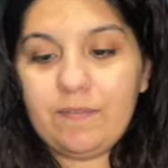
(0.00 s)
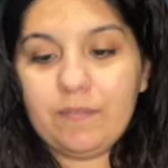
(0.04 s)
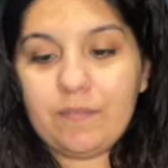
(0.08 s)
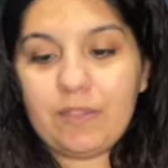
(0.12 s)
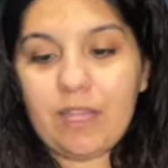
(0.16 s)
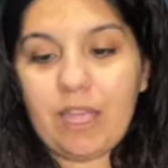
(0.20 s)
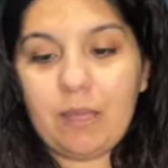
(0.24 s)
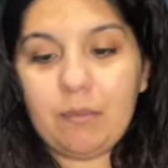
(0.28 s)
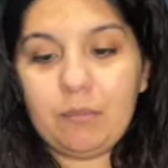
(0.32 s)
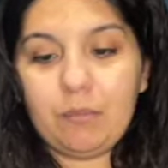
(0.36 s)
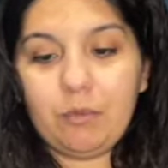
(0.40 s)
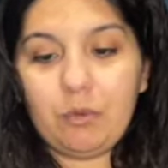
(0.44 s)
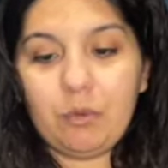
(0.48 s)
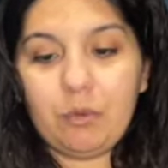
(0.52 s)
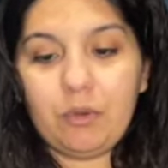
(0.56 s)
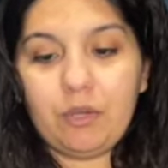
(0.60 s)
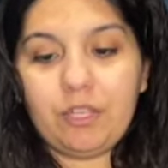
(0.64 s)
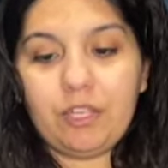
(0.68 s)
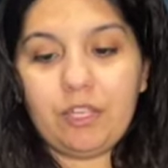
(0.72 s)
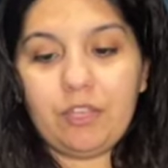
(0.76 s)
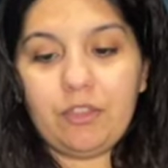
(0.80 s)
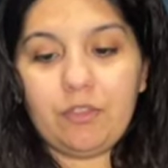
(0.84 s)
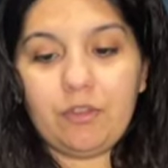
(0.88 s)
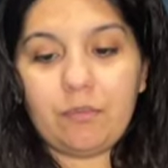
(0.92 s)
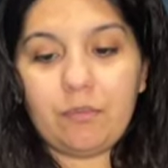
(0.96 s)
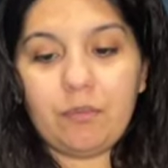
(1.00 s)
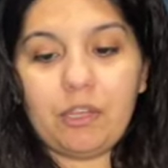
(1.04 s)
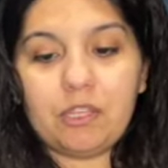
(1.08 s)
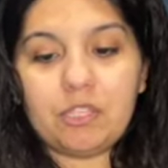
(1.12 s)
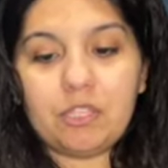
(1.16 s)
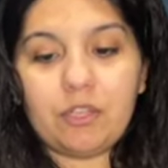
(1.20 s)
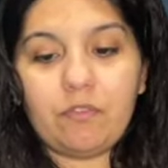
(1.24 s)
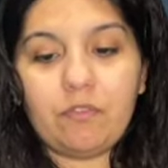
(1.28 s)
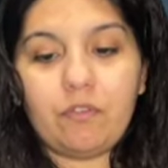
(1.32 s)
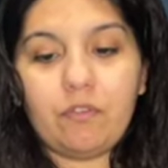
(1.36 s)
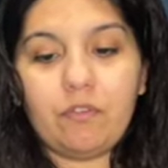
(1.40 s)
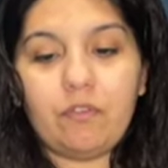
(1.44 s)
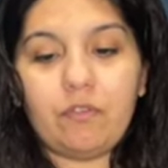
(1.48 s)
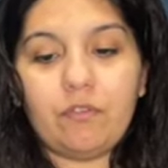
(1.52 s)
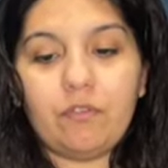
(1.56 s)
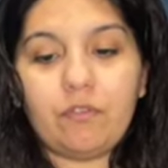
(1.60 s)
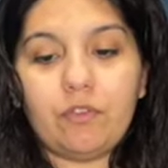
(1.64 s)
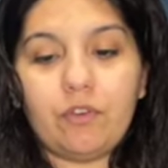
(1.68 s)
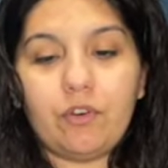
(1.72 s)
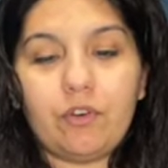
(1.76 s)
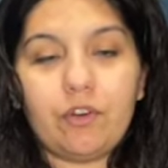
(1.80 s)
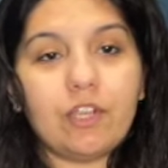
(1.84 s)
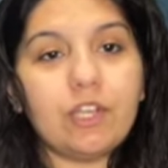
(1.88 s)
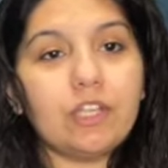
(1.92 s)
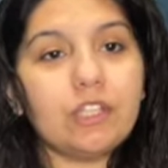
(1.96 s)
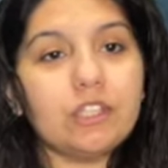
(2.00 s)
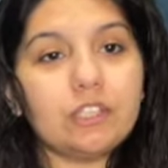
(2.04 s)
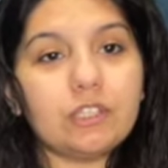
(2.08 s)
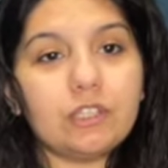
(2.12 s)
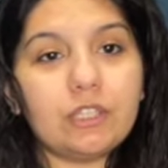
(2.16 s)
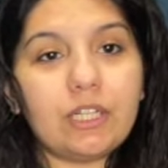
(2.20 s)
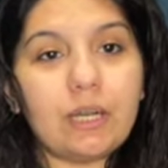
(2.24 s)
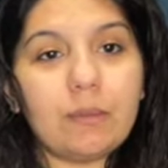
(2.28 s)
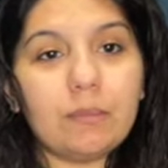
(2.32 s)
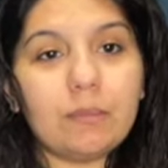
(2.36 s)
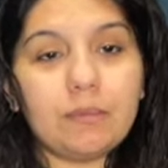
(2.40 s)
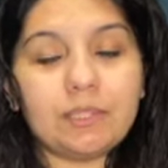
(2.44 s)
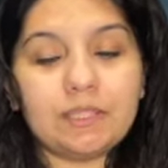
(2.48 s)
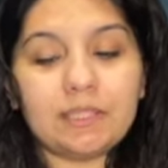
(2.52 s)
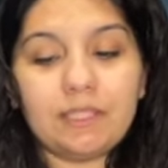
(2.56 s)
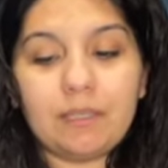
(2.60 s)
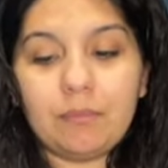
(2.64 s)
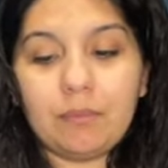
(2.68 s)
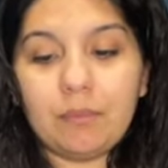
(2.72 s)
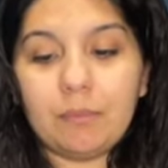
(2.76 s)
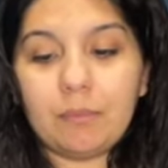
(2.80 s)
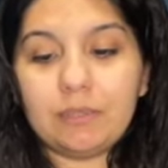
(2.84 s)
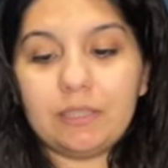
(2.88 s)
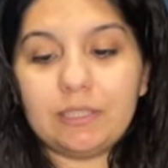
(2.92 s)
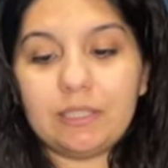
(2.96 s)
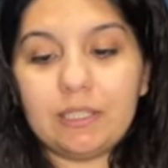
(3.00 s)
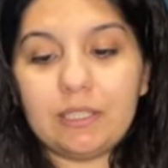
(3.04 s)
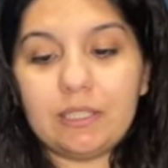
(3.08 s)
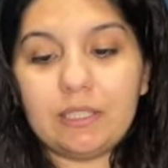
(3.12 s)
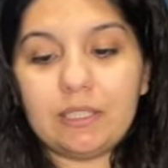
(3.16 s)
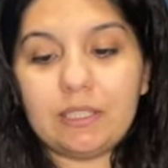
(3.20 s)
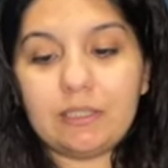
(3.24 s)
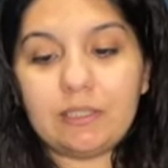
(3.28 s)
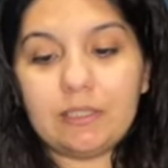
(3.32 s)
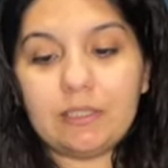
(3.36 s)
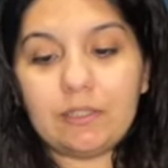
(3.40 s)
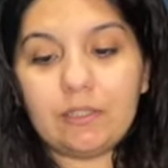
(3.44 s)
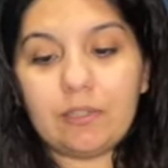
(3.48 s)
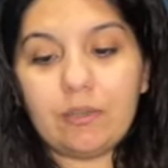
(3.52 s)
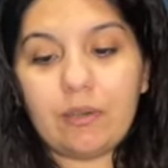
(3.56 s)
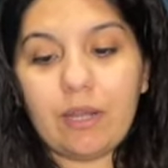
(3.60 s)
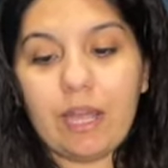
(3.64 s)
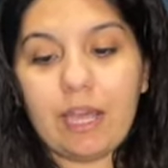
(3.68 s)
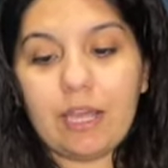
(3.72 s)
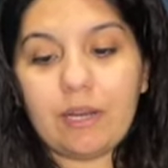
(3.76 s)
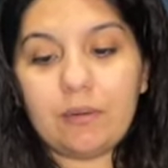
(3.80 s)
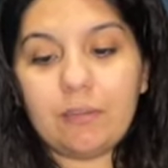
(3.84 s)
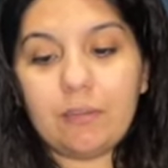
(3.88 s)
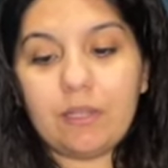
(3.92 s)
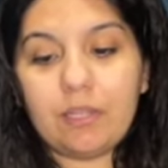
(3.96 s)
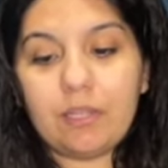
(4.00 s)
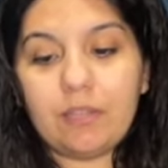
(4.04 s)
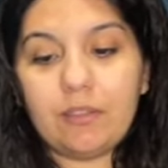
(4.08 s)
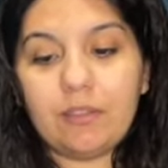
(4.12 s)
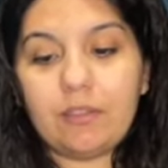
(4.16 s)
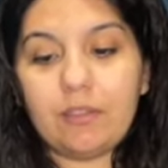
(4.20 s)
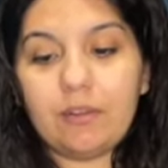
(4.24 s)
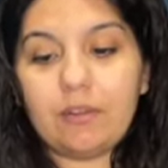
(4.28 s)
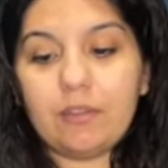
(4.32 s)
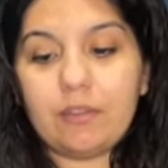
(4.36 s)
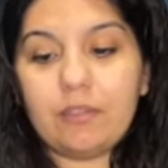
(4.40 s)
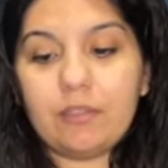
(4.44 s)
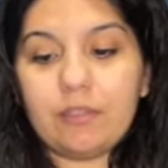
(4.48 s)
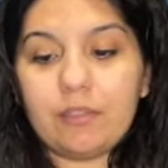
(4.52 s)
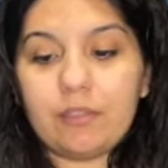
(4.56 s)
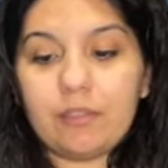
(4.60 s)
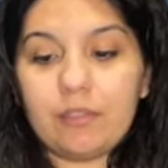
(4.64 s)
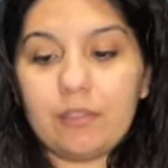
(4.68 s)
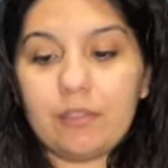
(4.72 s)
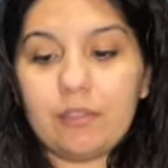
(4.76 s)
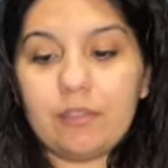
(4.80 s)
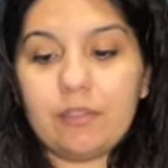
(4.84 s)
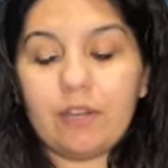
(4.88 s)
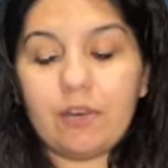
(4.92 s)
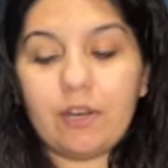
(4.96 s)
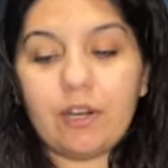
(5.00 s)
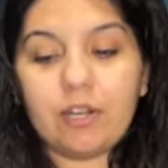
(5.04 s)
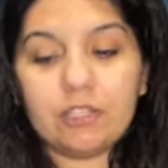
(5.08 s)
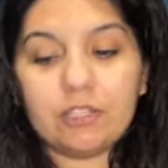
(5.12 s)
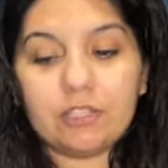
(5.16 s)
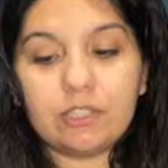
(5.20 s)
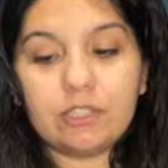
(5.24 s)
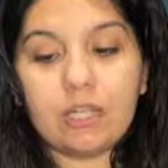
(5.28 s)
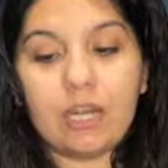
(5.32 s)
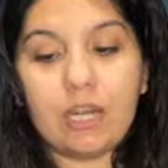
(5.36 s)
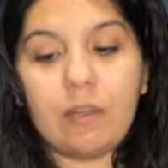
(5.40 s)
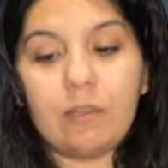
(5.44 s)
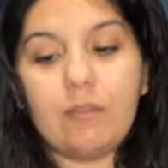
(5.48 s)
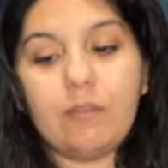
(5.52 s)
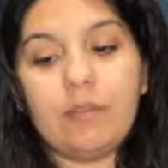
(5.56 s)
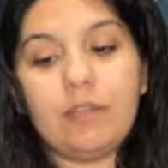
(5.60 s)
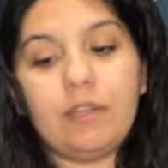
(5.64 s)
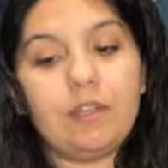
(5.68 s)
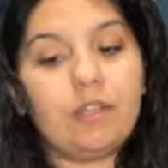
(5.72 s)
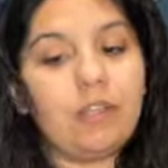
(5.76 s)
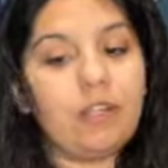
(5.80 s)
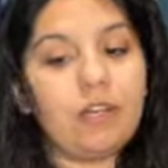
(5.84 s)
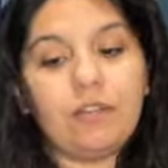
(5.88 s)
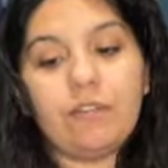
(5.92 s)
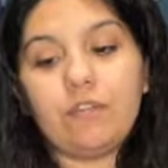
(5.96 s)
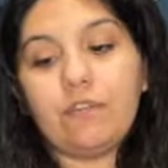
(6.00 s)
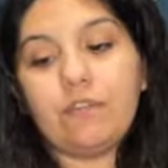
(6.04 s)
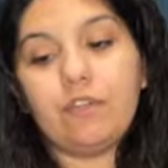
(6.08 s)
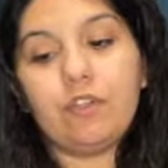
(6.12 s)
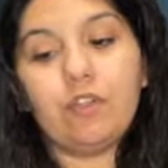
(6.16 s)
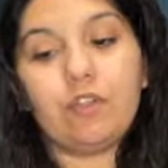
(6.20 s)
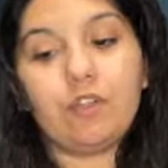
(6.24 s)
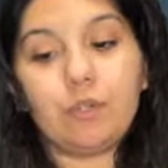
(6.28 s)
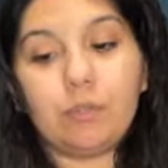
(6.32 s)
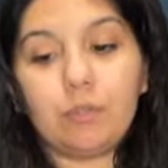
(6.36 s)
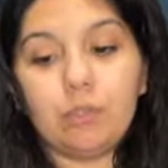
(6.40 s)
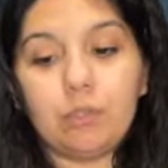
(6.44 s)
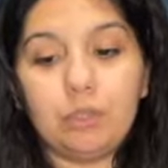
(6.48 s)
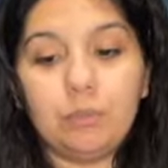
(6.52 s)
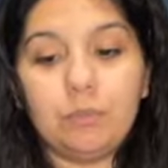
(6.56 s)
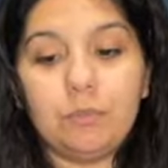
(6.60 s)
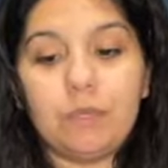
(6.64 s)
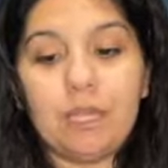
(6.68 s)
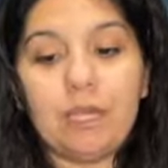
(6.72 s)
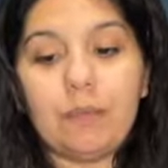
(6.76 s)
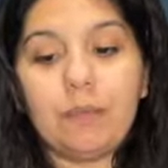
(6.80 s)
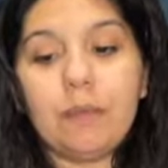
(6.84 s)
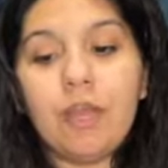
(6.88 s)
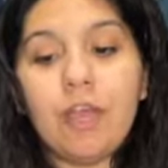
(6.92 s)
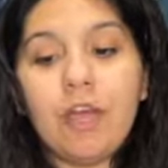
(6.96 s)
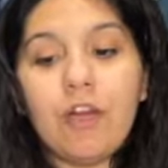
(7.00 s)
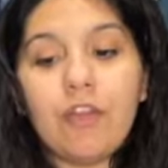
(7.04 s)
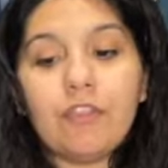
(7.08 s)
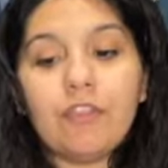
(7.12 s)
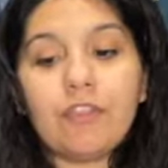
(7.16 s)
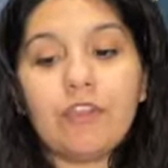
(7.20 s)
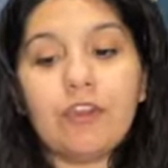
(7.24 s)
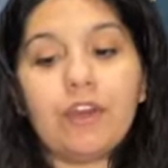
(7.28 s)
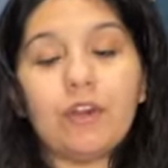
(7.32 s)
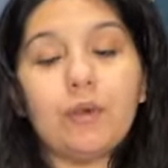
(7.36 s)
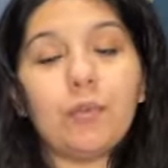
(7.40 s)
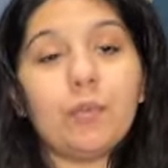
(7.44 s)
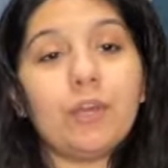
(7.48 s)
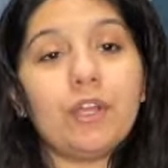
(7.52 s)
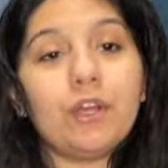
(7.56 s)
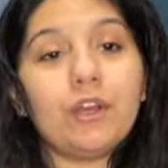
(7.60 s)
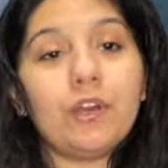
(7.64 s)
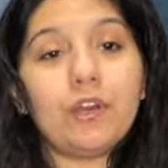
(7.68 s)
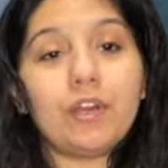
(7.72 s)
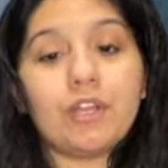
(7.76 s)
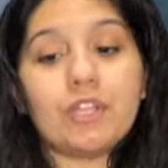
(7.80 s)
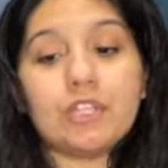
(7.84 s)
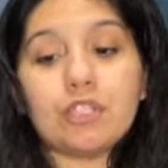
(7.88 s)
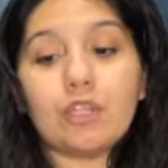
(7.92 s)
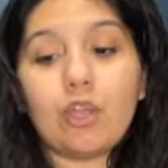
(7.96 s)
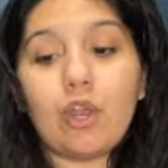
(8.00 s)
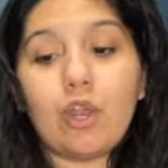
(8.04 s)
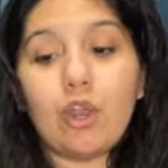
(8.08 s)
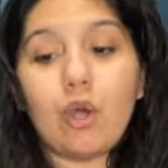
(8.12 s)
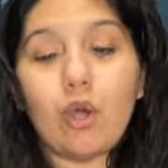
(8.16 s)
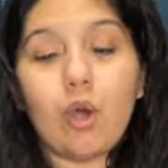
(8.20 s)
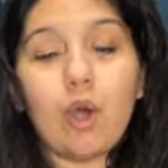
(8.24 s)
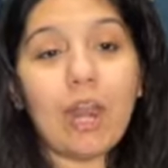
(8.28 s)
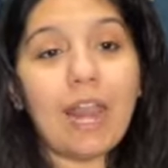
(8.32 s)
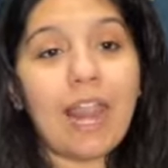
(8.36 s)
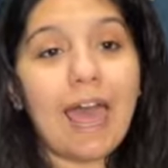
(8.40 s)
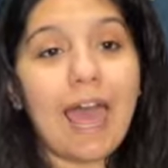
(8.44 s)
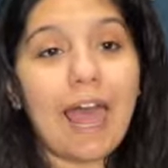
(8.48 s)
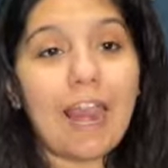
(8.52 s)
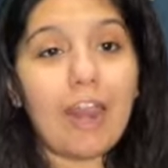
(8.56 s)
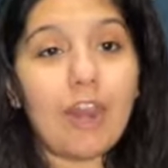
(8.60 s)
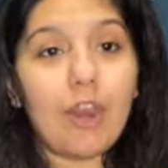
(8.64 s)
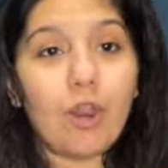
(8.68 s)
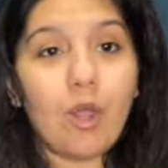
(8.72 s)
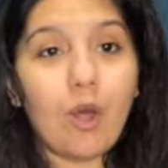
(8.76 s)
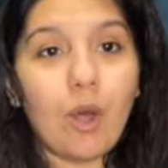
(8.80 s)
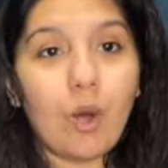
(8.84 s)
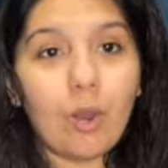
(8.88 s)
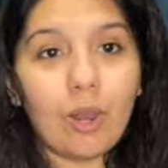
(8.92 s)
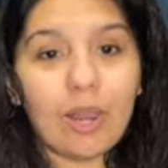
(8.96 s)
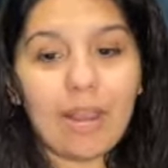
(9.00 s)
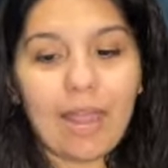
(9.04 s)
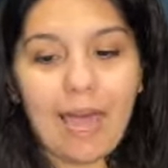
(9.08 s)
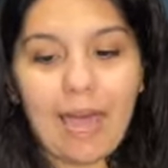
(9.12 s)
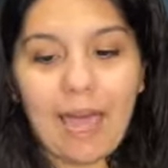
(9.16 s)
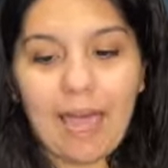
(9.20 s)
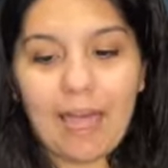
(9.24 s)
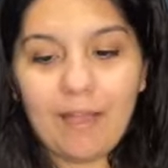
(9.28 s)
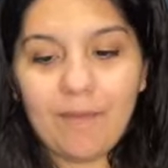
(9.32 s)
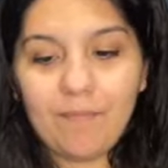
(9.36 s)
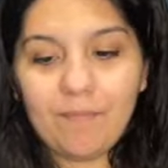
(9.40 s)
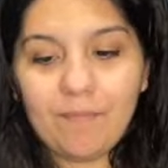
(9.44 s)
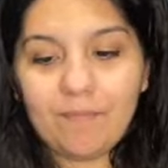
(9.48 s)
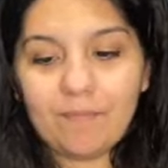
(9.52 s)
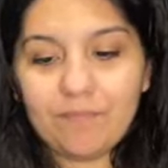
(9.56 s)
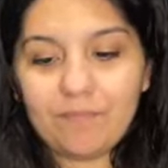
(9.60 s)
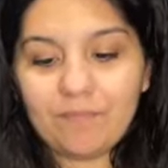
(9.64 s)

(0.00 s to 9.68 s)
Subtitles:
I'm going either based off of your Instagram, because some people did, you know, add me in their Instagram, and then if your YouTube name. Third winner is Lola Lola.